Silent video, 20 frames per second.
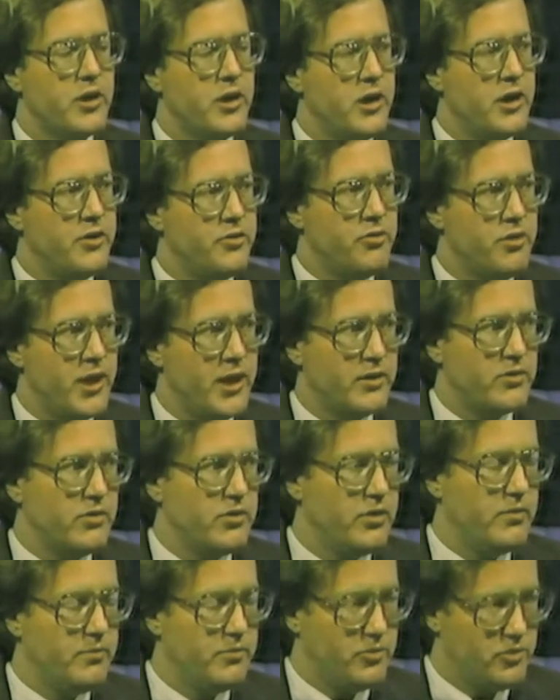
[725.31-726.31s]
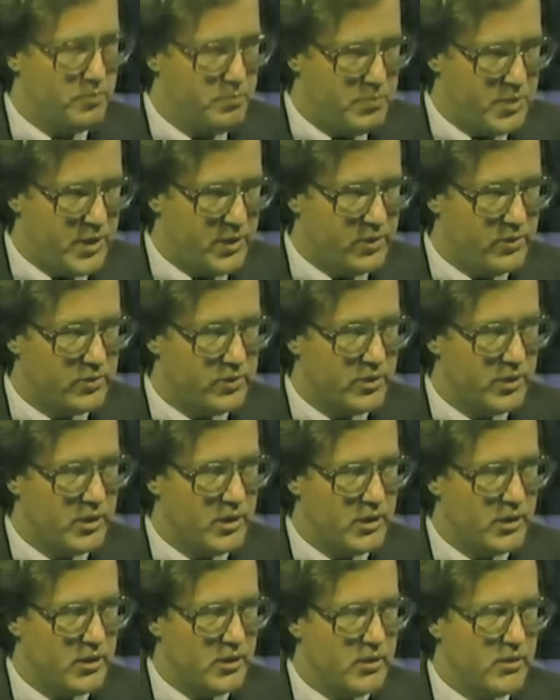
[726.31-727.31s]
contract to build
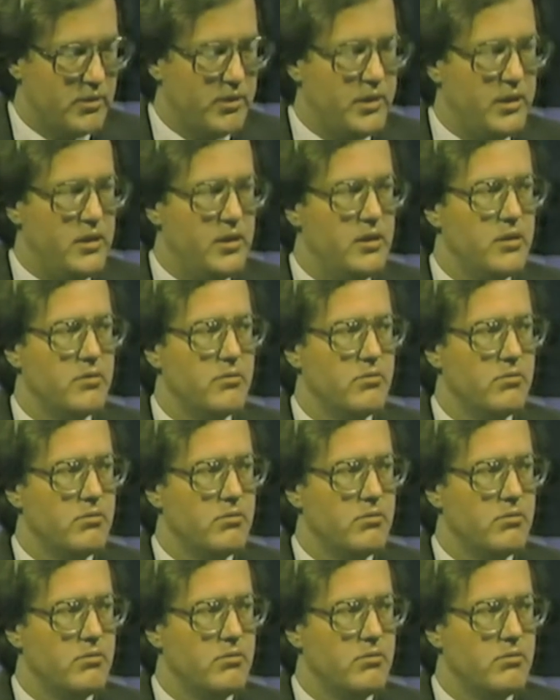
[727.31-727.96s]
the